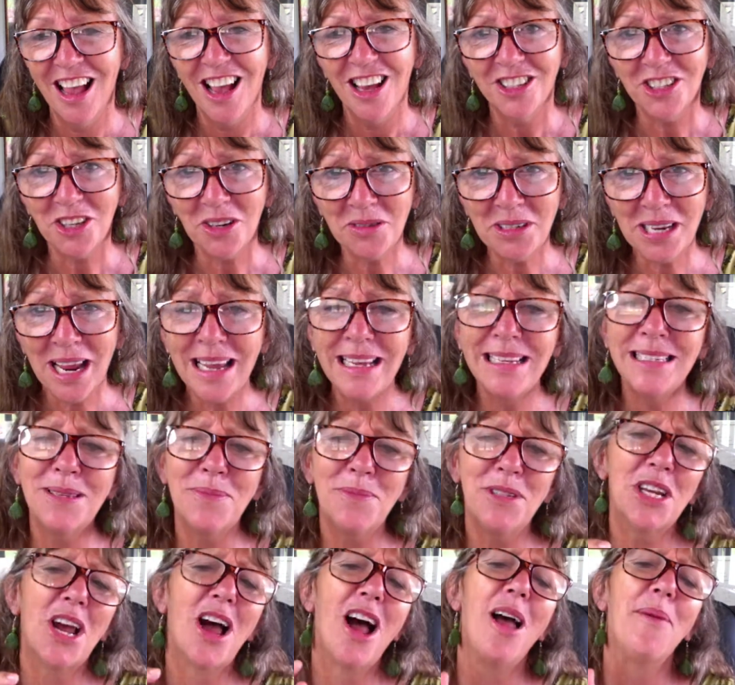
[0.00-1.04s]
So take
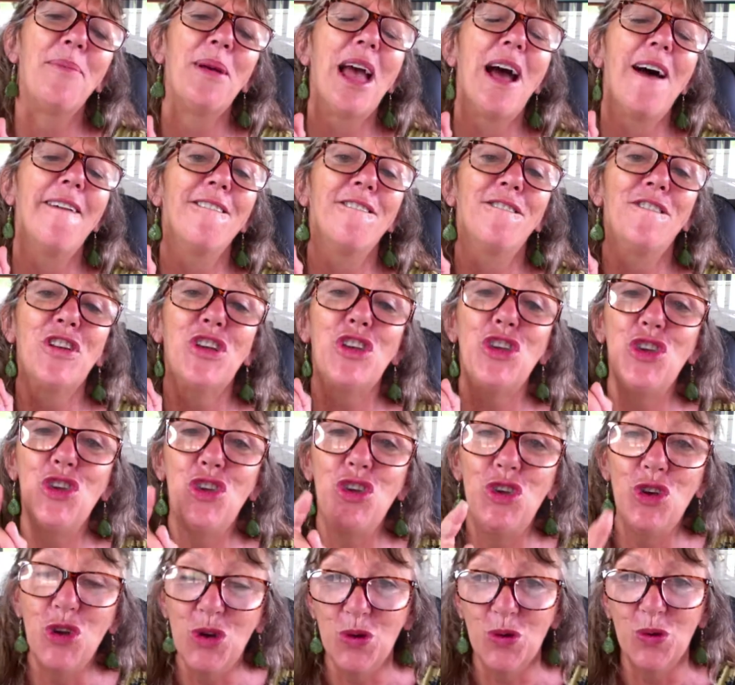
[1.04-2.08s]
some time out for
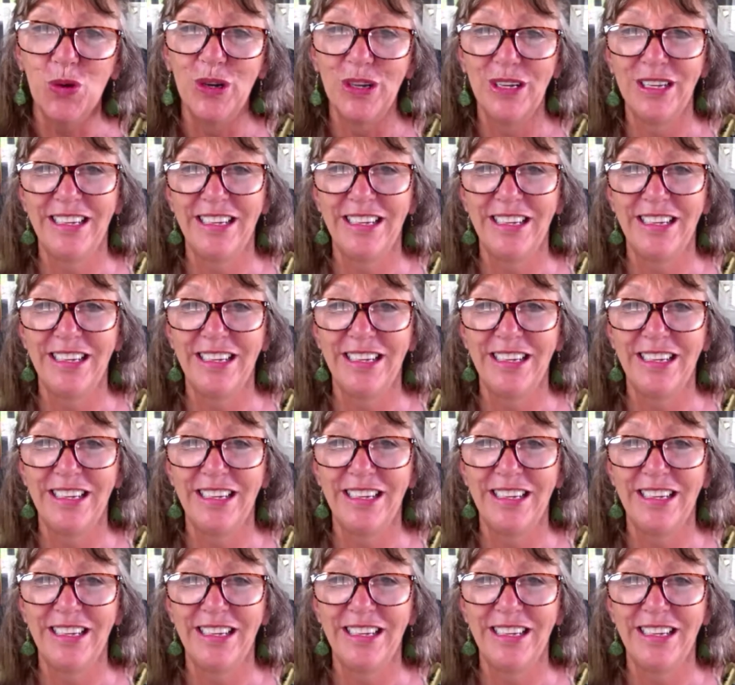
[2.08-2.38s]
you